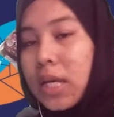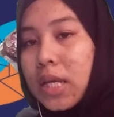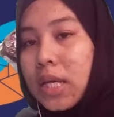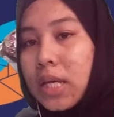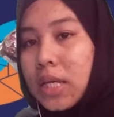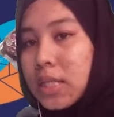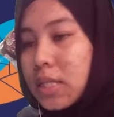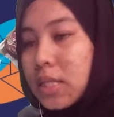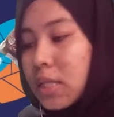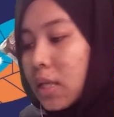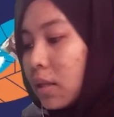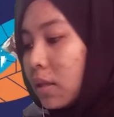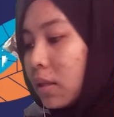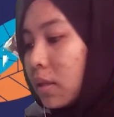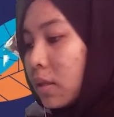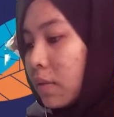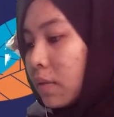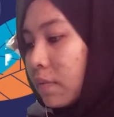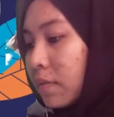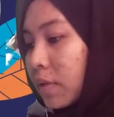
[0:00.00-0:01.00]
is
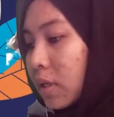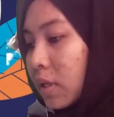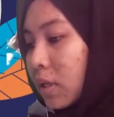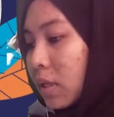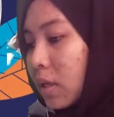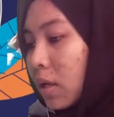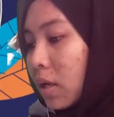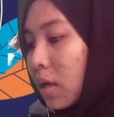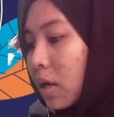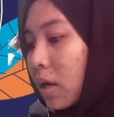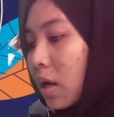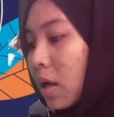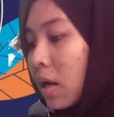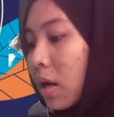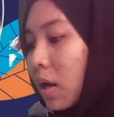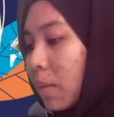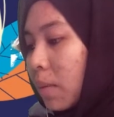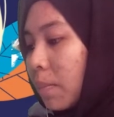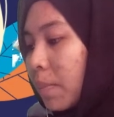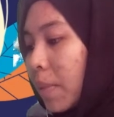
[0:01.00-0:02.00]
interval
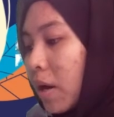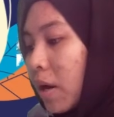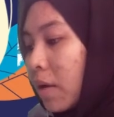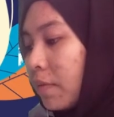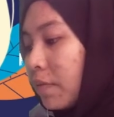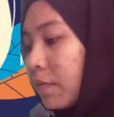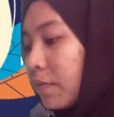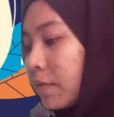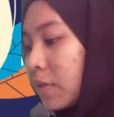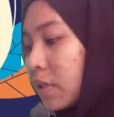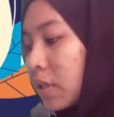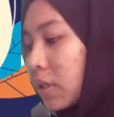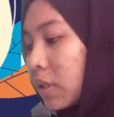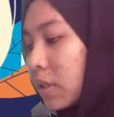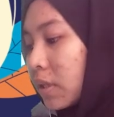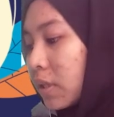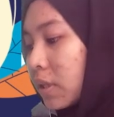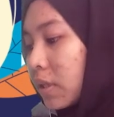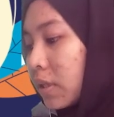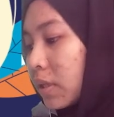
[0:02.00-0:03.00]
above the
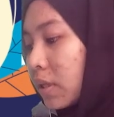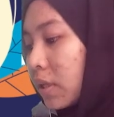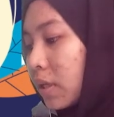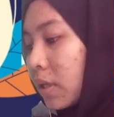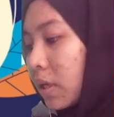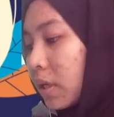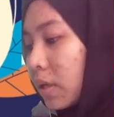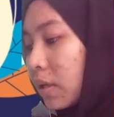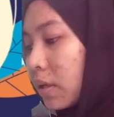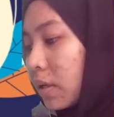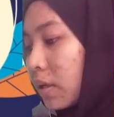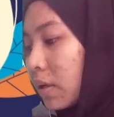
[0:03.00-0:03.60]
third,